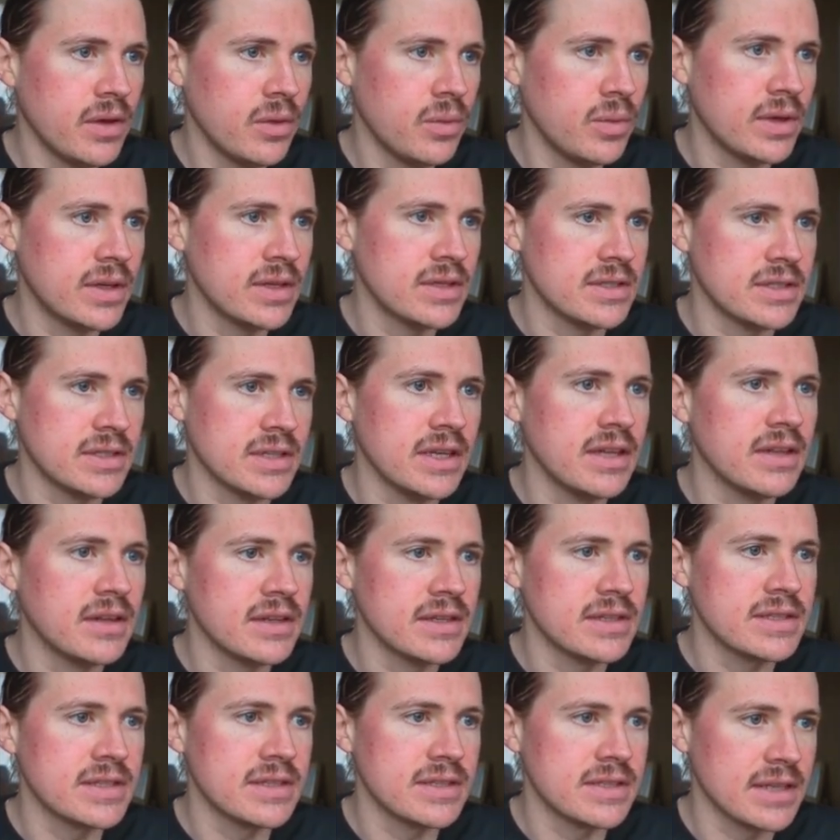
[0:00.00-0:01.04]
We can see that
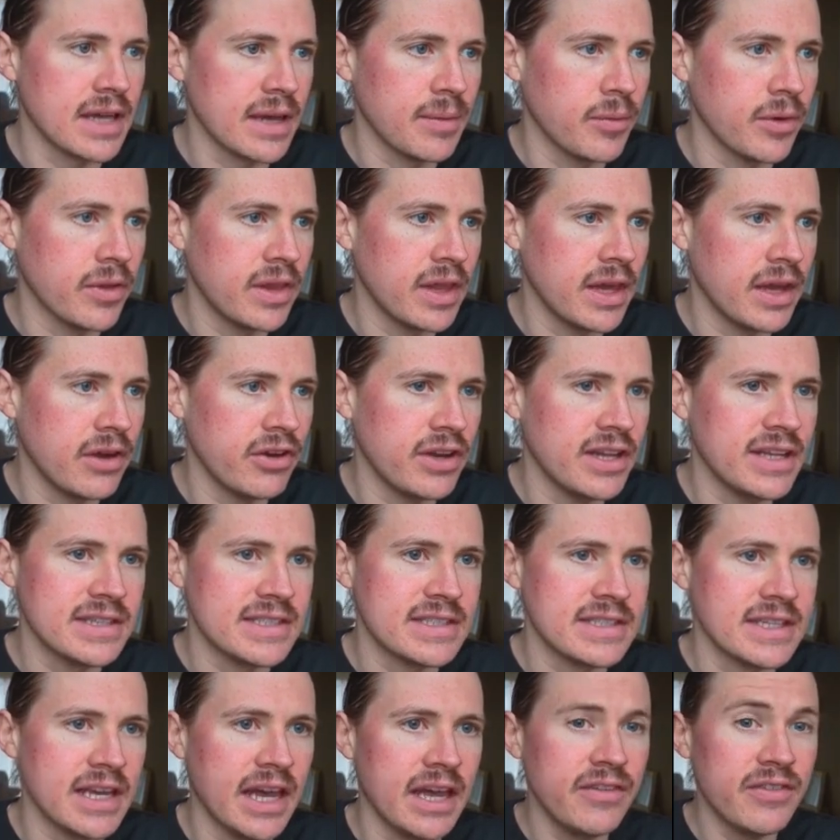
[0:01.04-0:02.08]
it's the same one there and hit
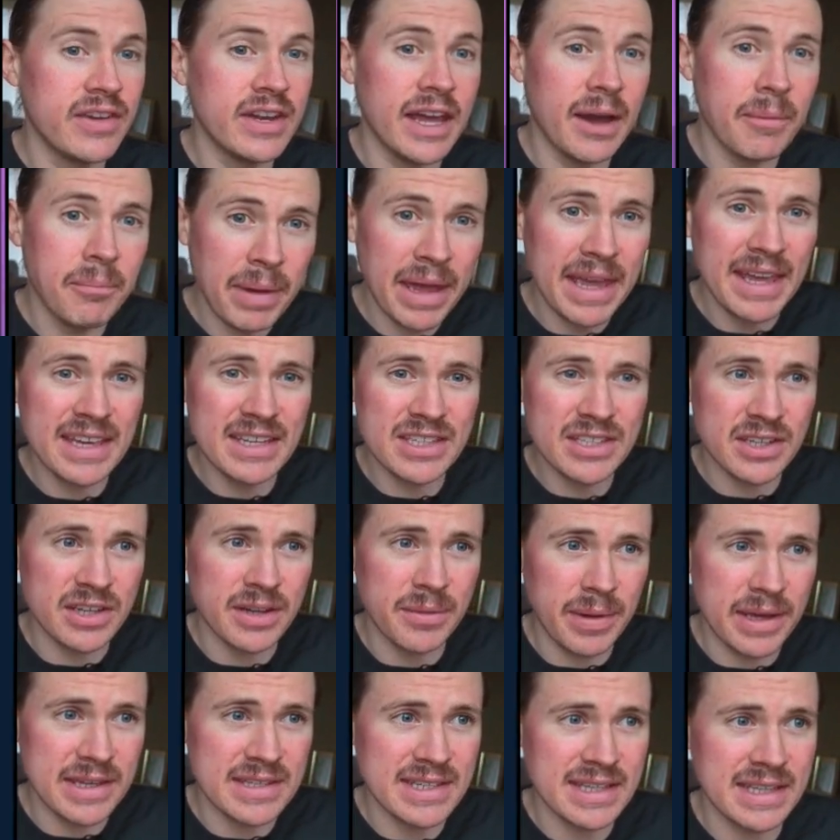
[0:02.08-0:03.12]
save. And now Make is going to
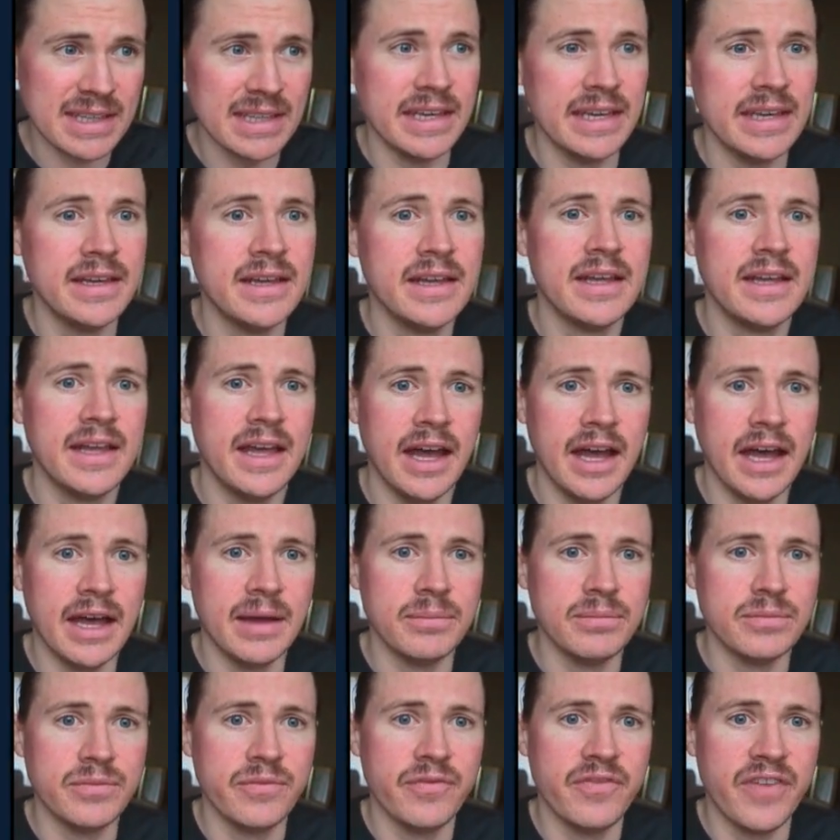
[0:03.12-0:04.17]
basically
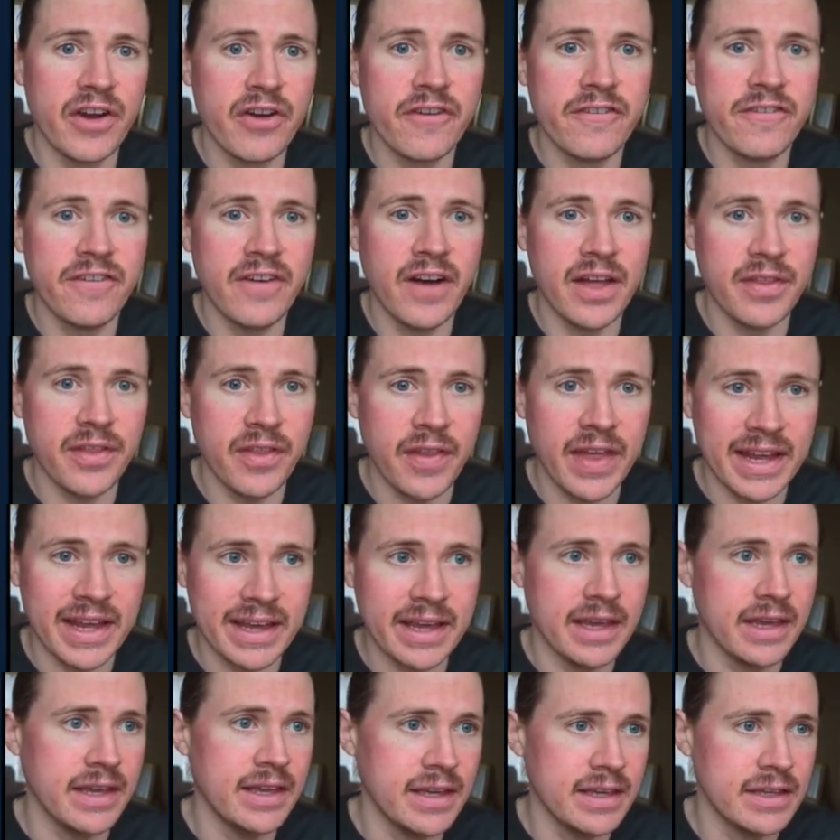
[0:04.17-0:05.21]
verify that that
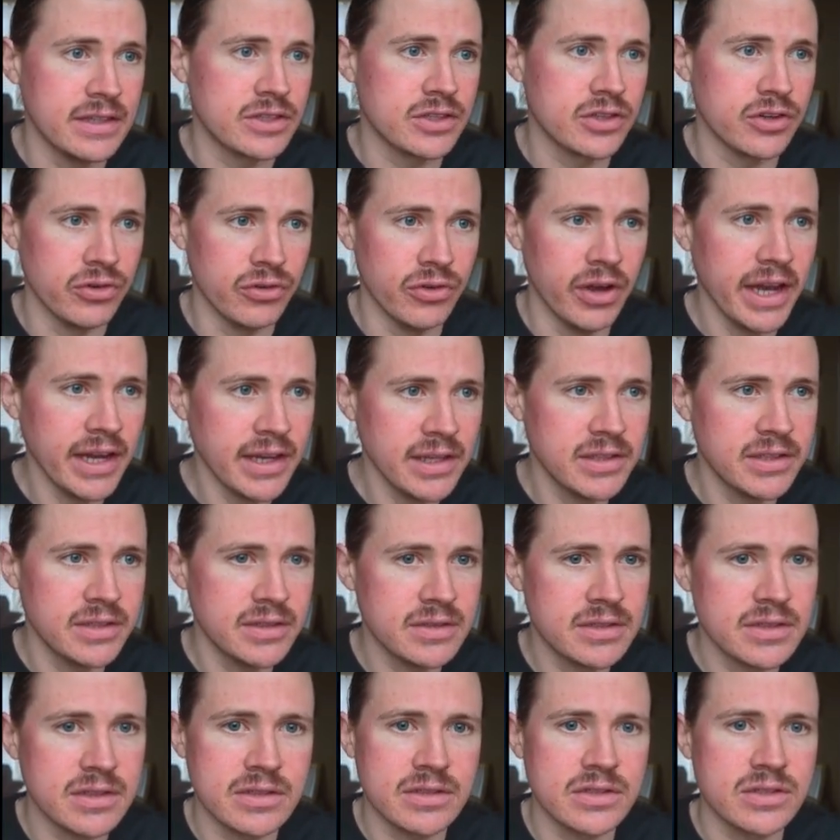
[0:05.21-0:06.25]
key is correct.
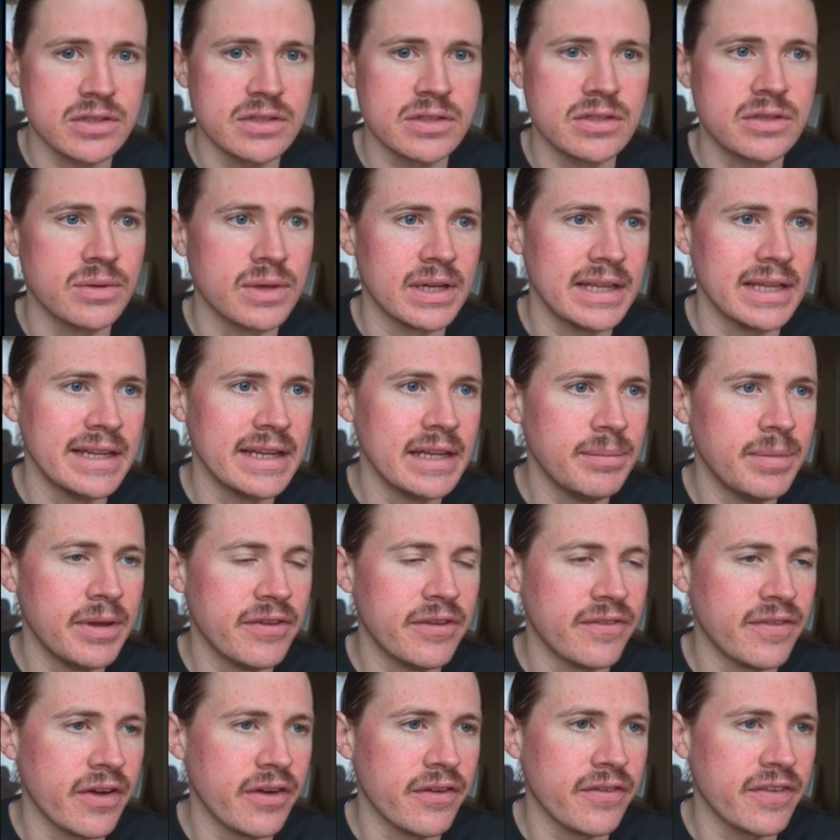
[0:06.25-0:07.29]
So it's just doing a little bit
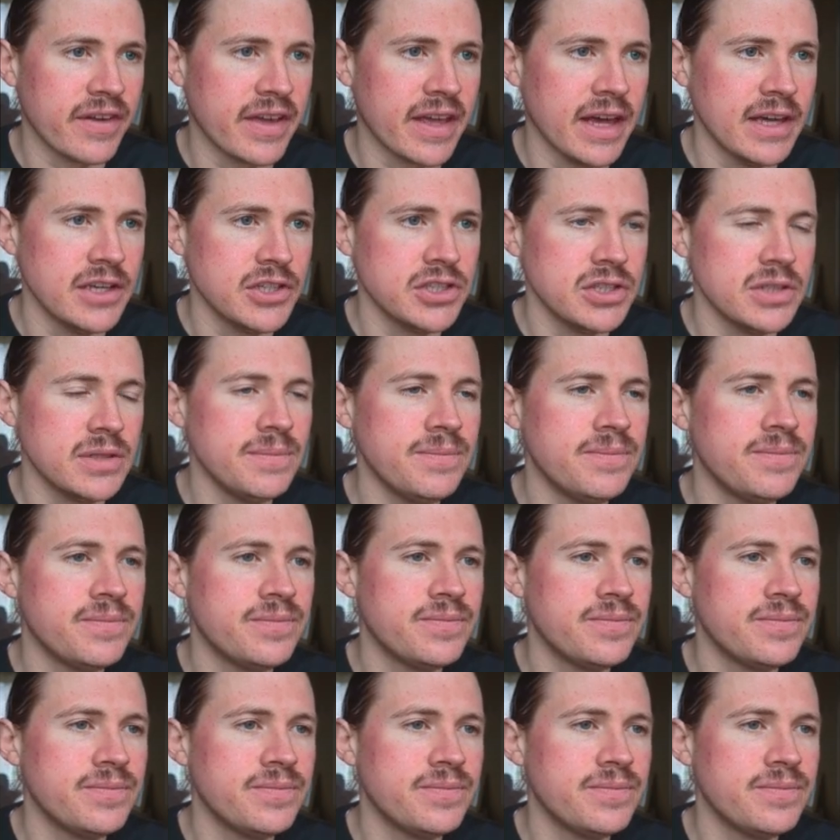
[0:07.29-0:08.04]
of verification.